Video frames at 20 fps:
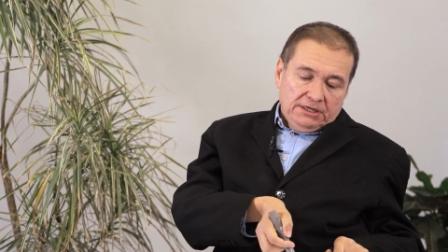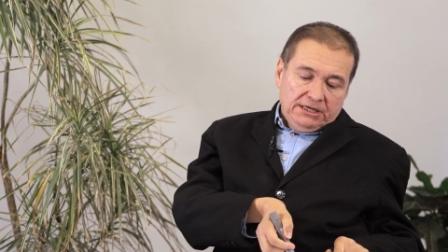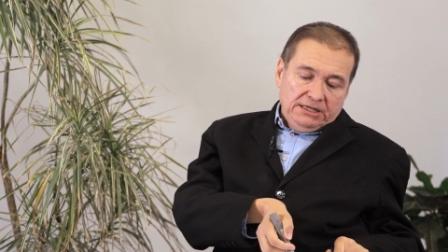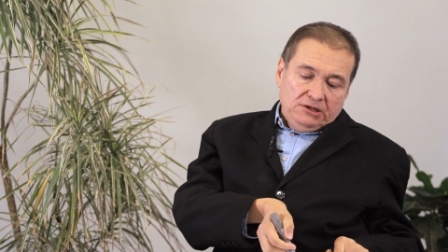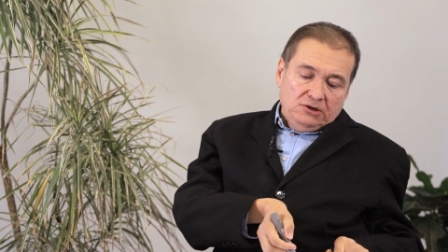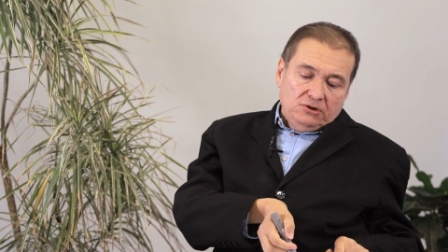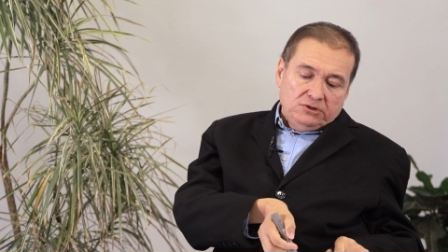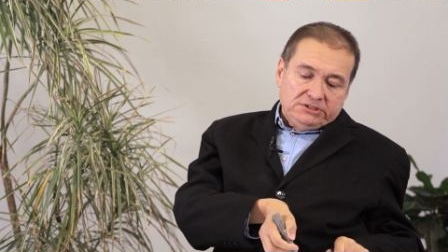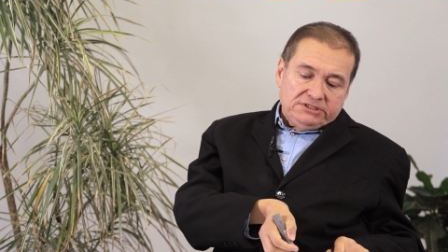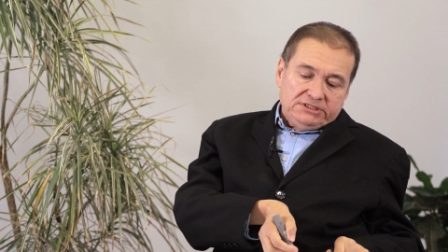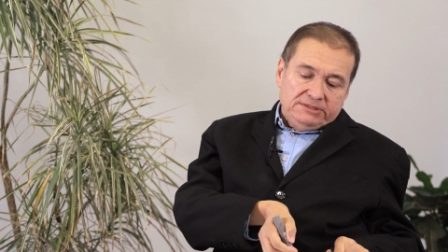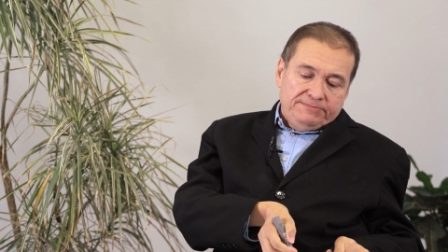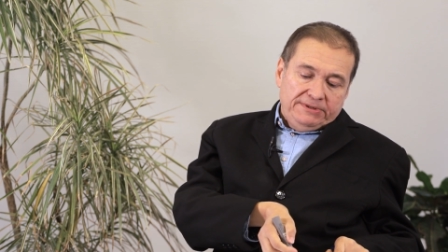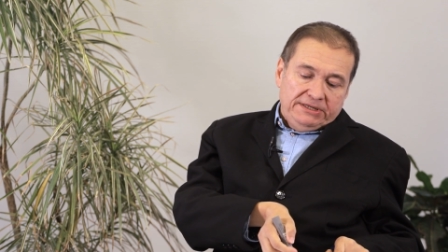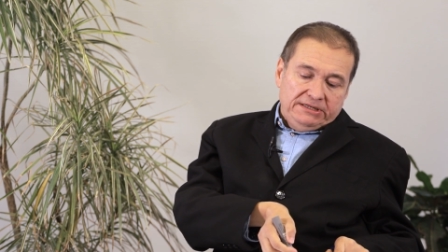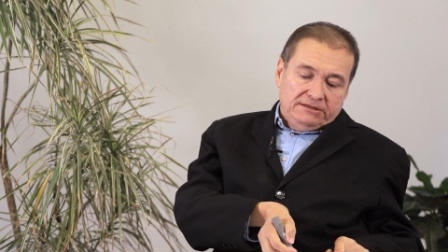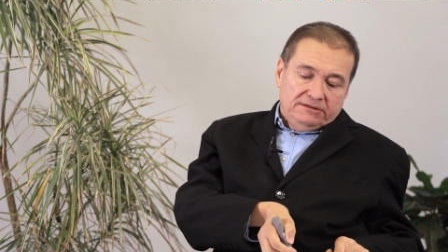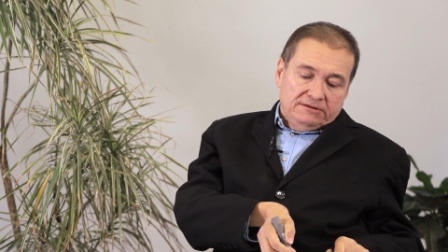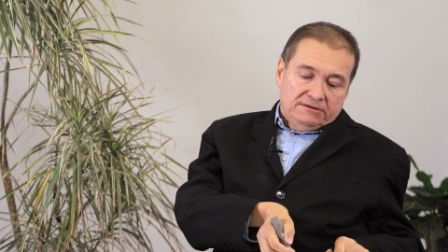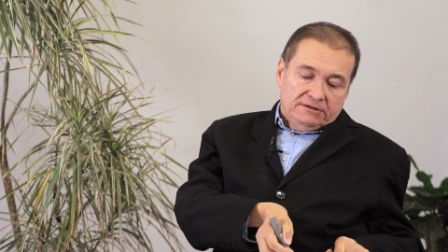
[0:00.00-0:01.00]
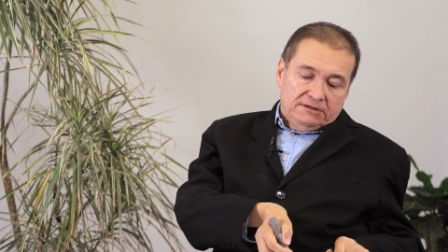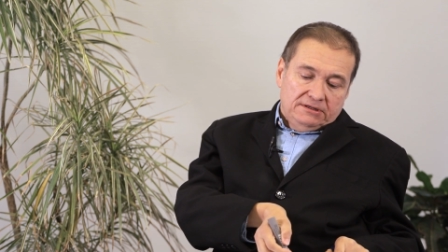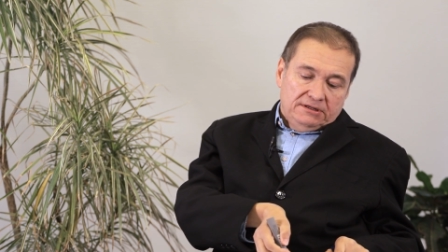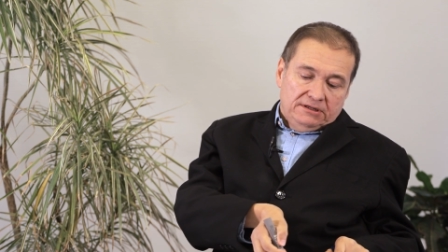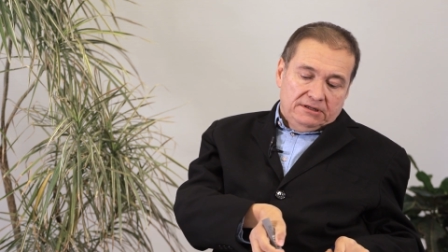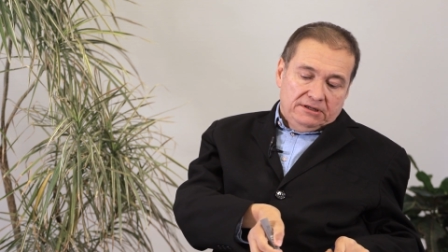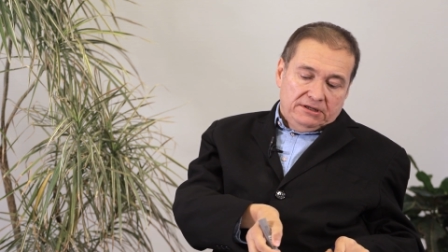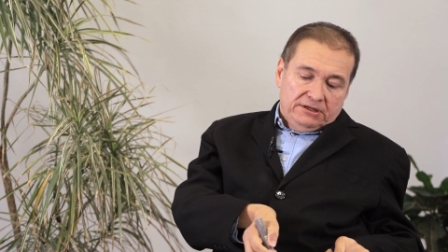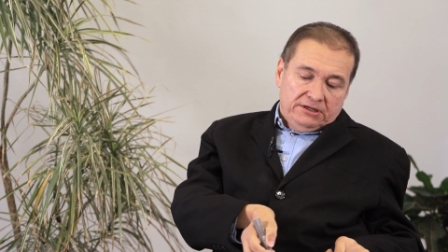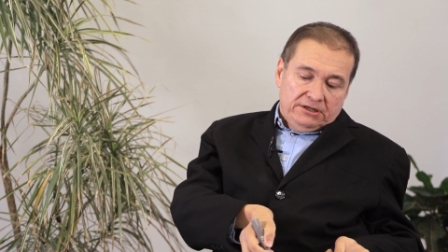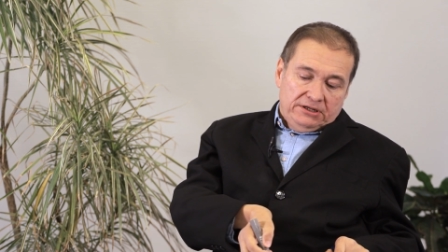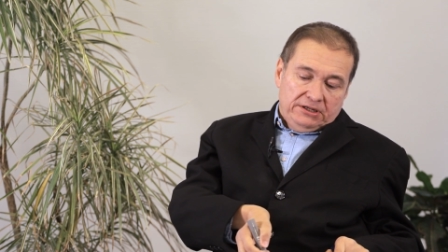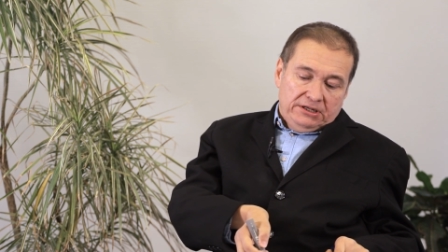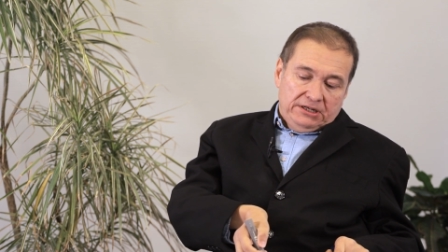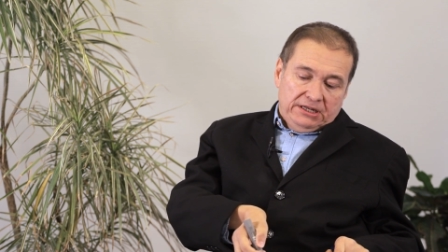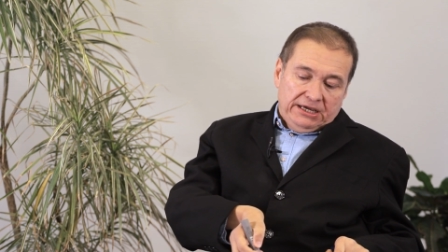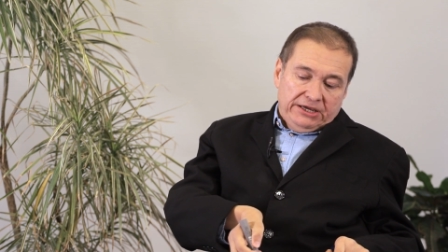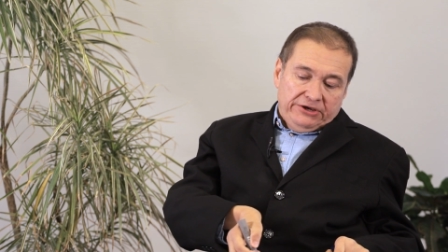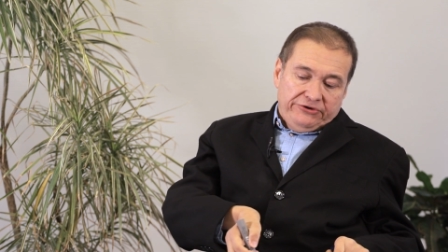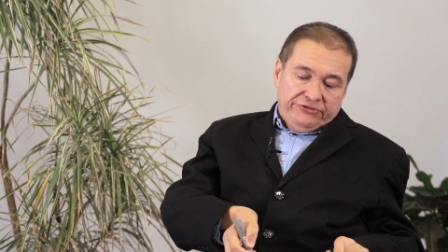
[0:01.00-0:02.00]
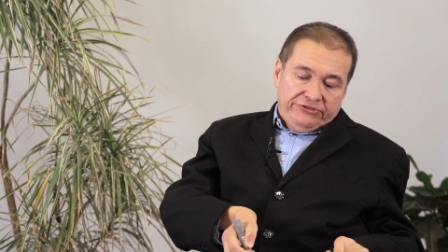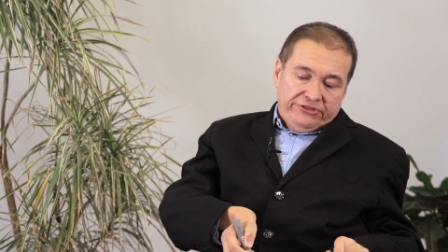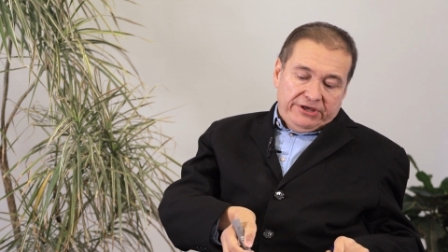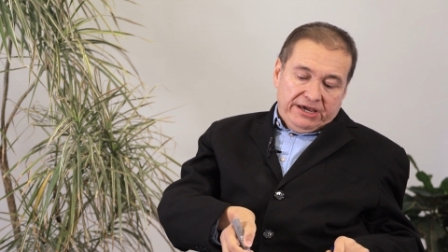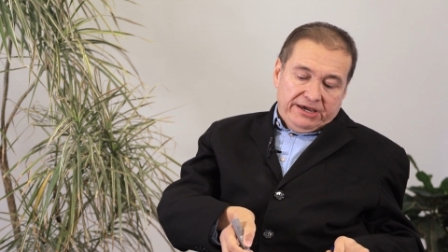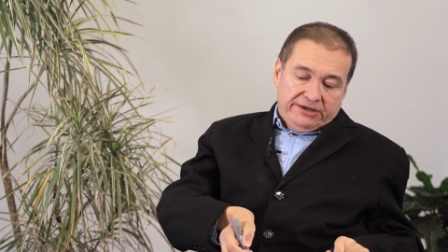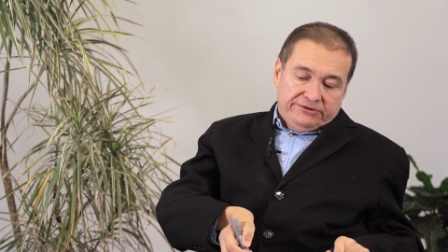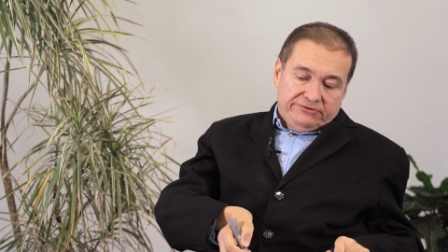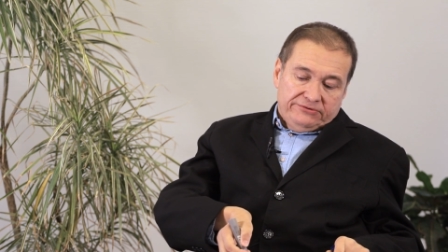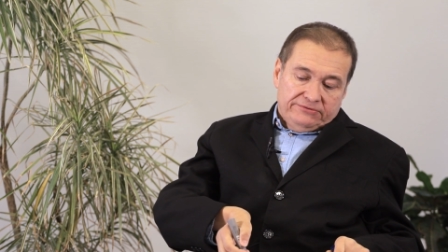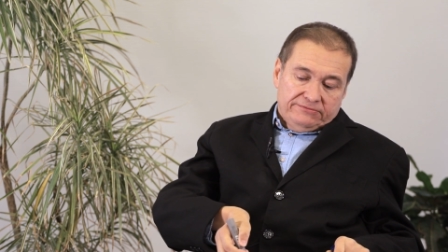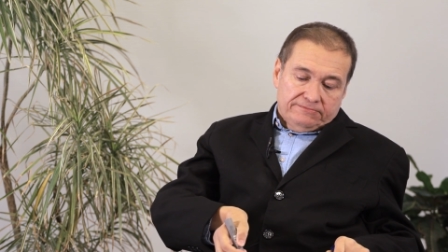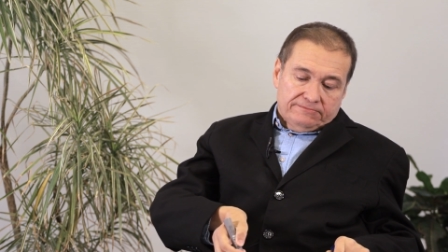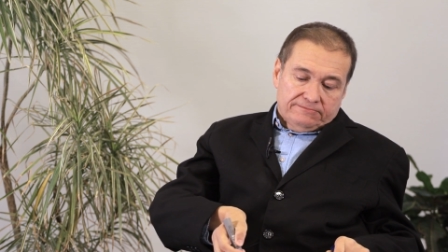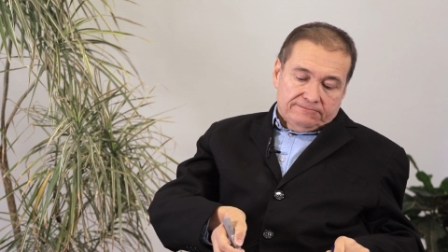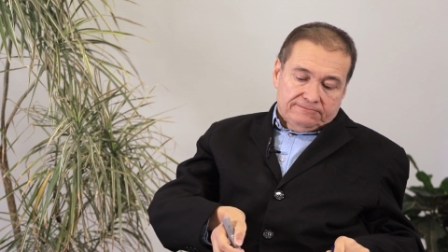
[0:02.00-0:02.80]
It looks a bit like that.